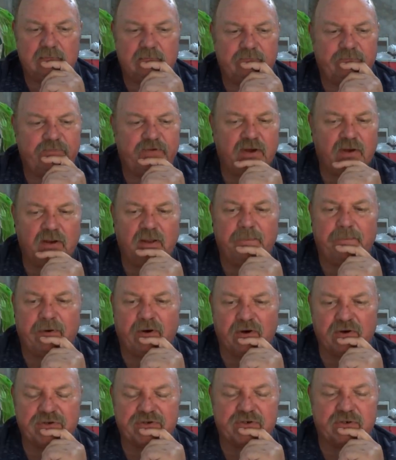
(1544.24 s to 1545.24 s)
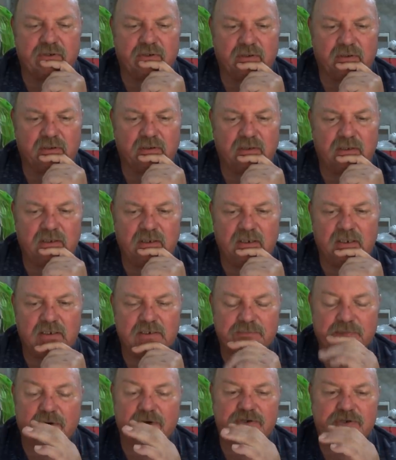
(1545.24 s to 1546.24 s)
fairly personal.
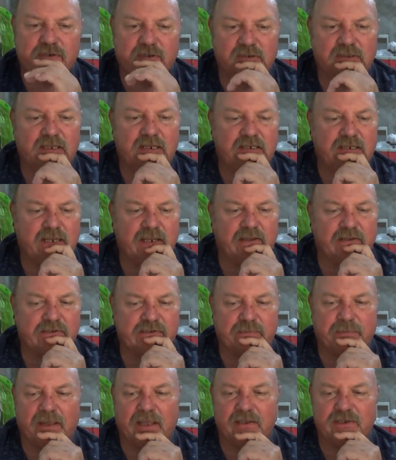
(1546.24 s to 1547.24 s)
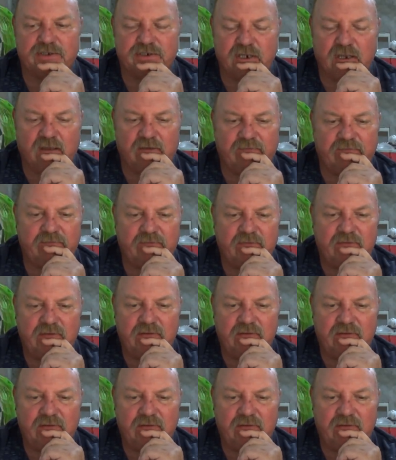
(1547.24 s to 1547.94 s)
It's personal details about Jeff